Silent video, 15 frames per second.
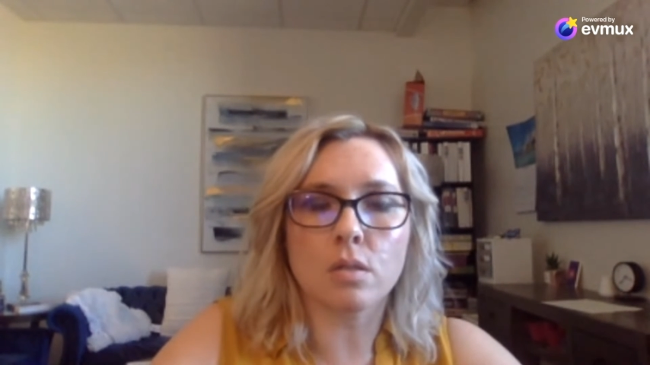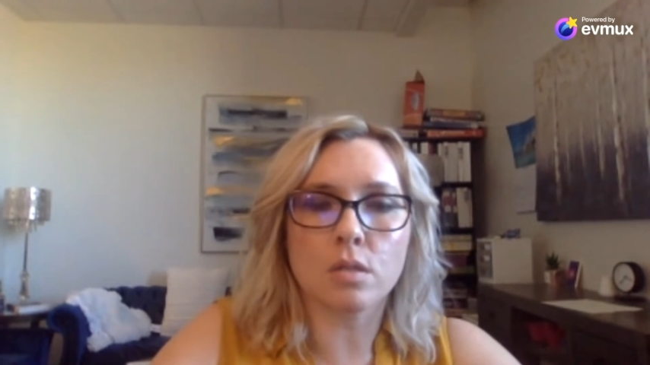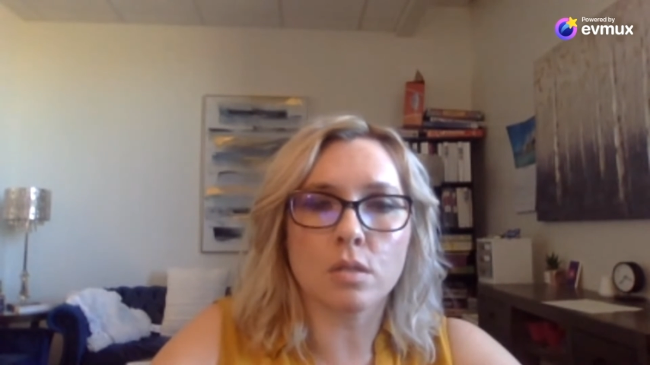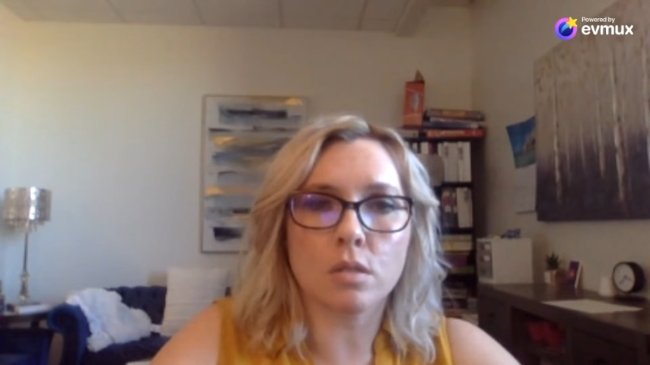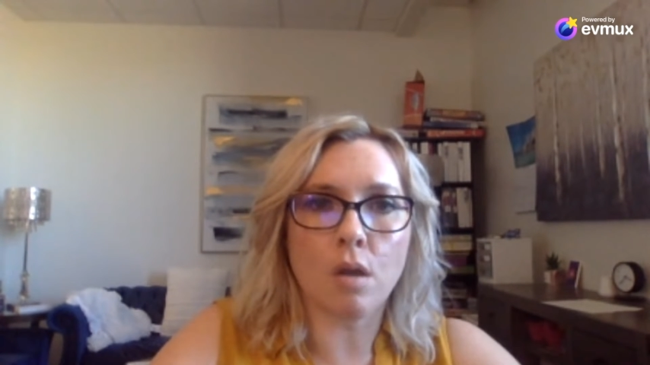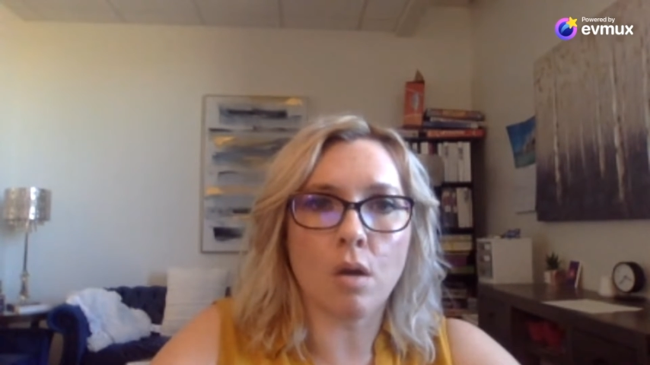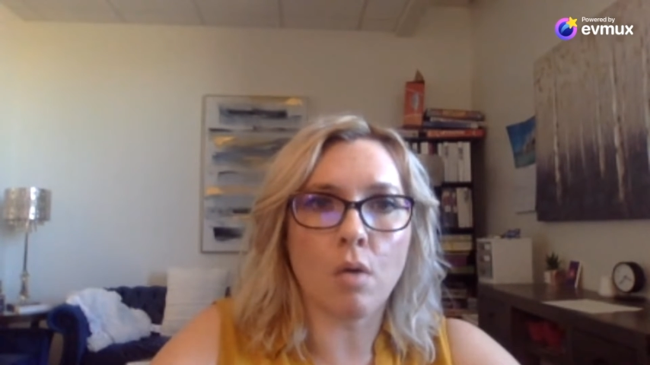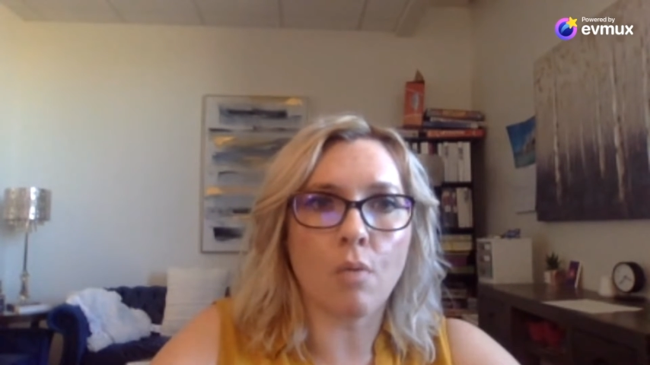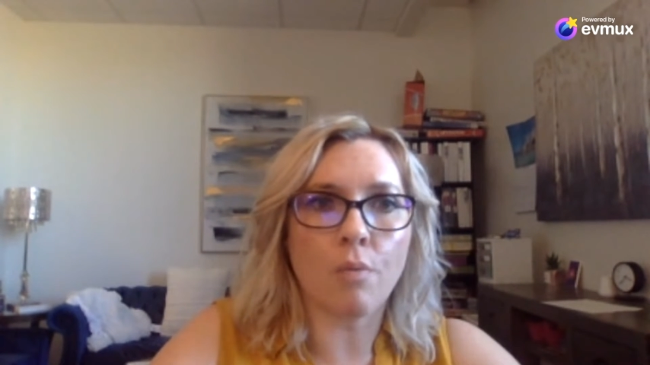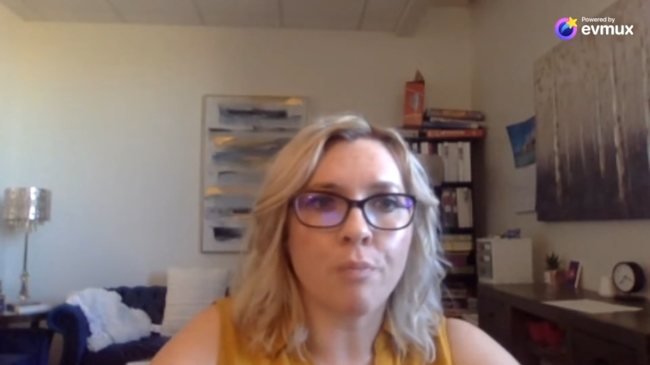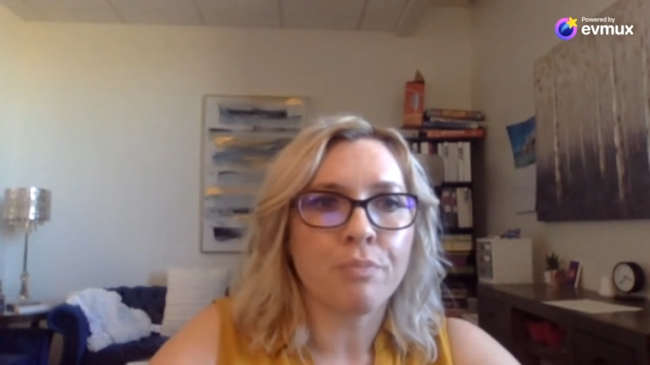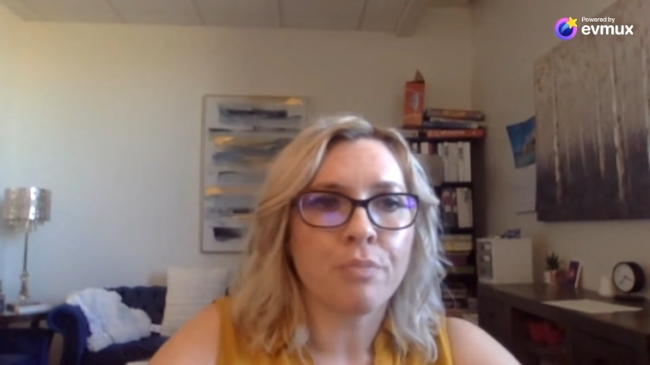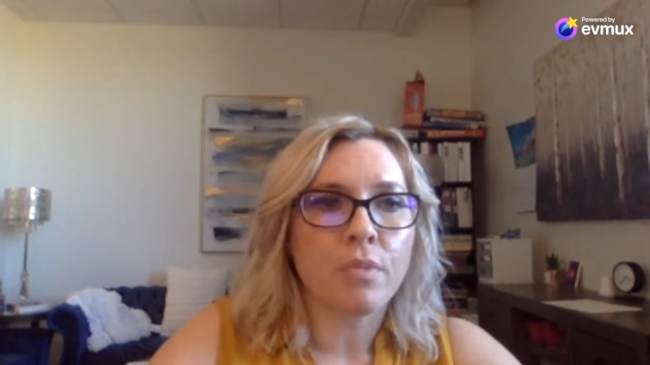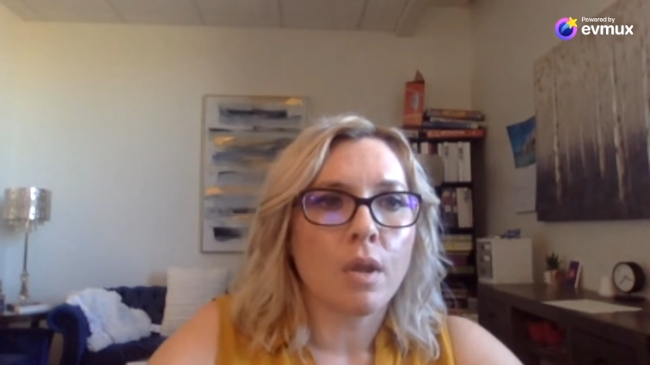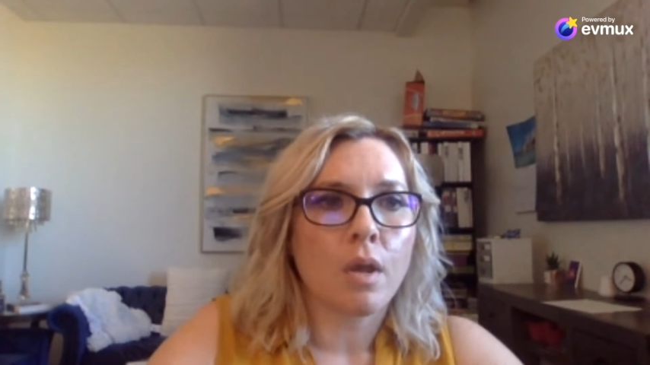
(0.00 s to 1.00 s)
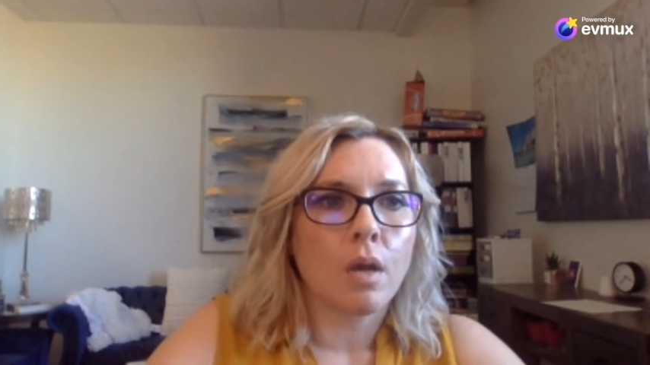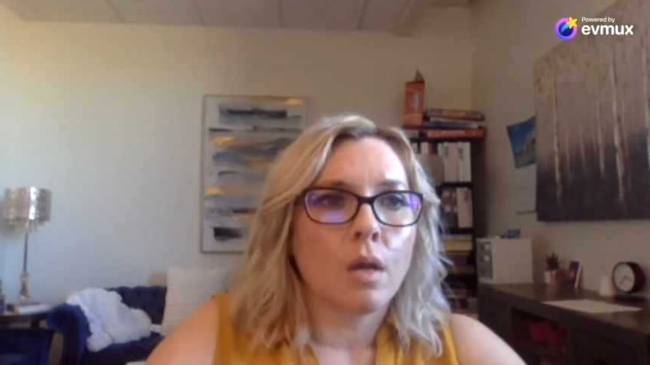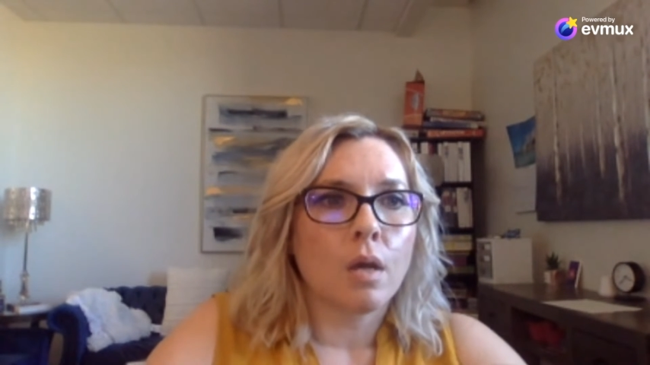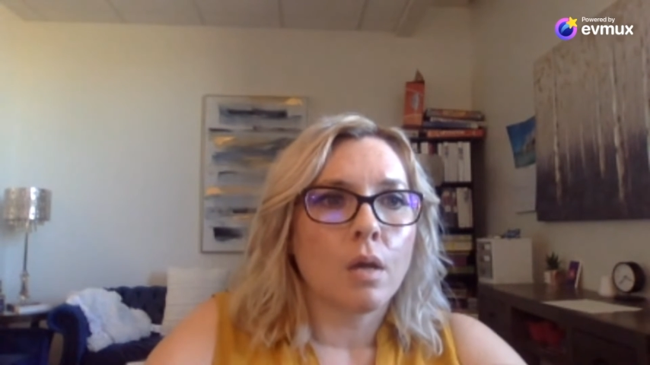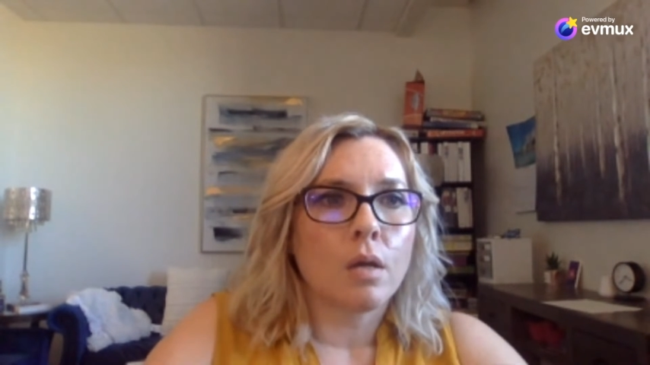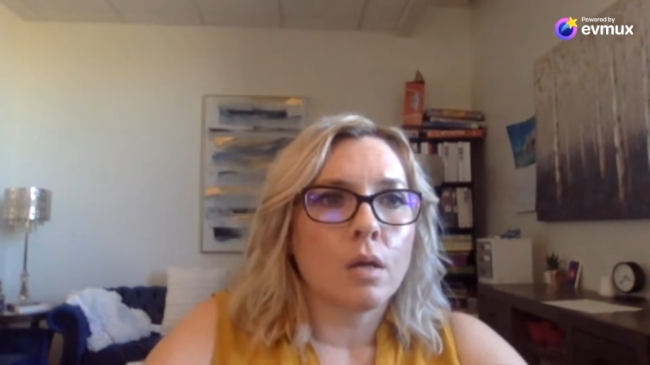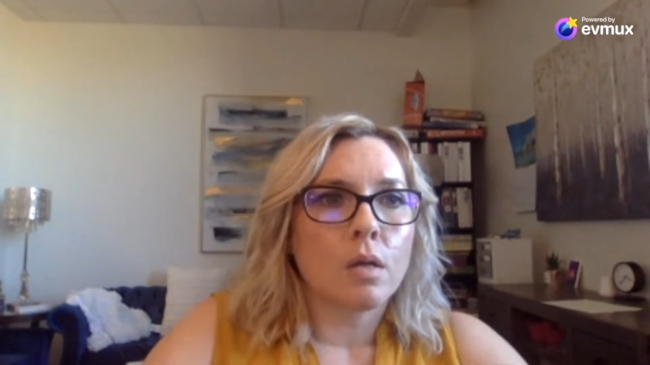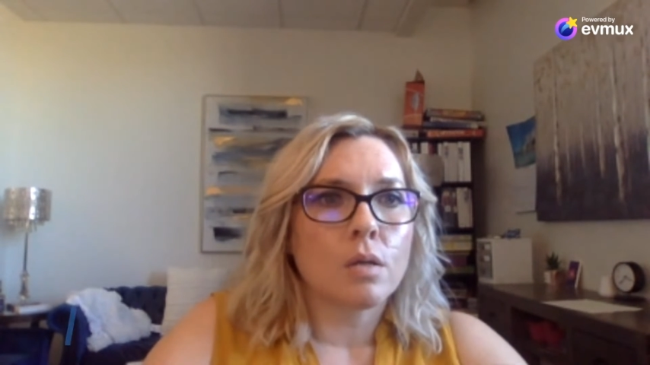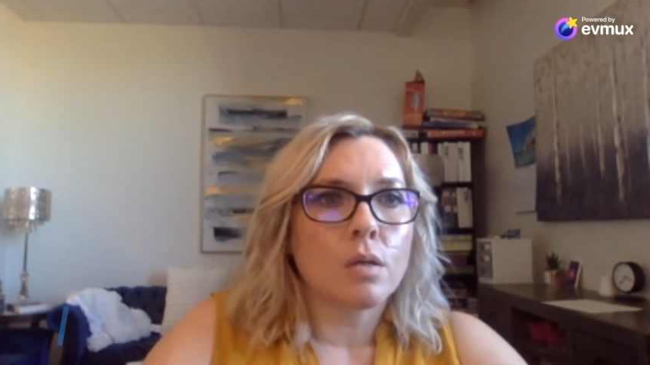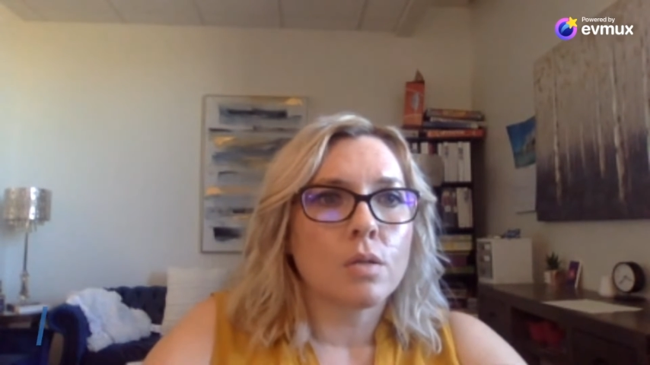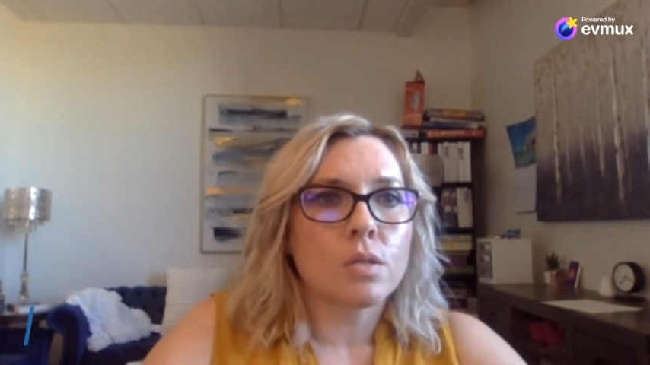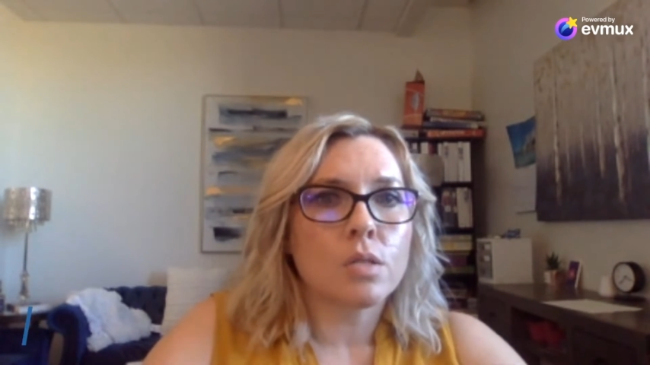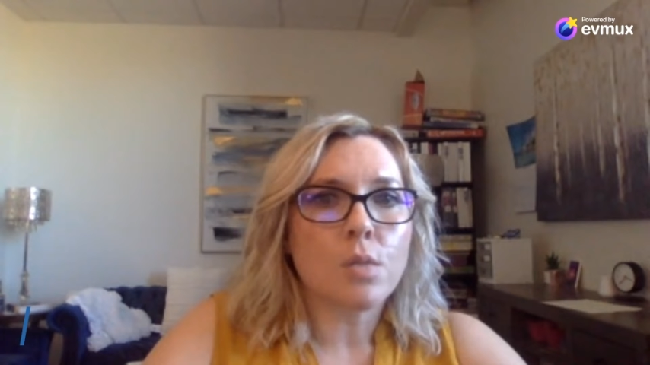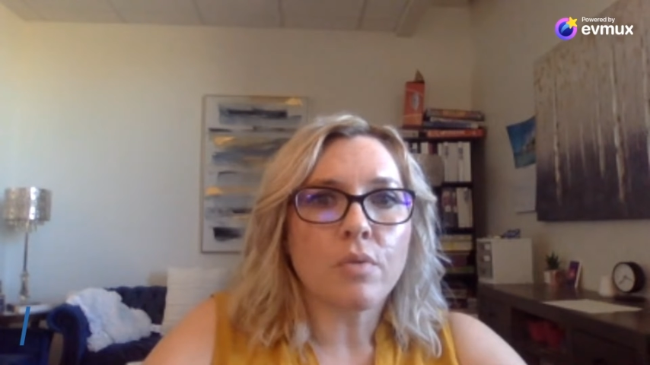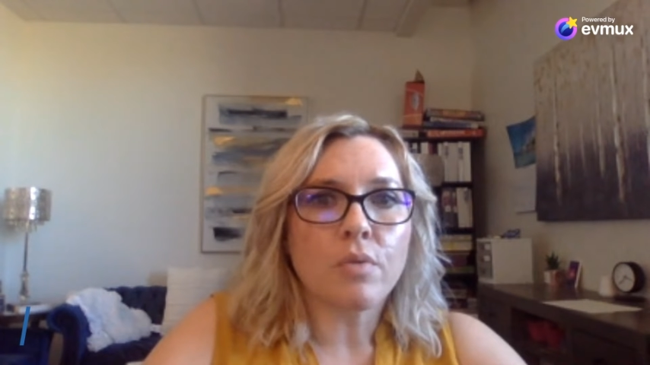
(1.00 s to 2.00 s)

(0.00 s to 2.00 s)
So some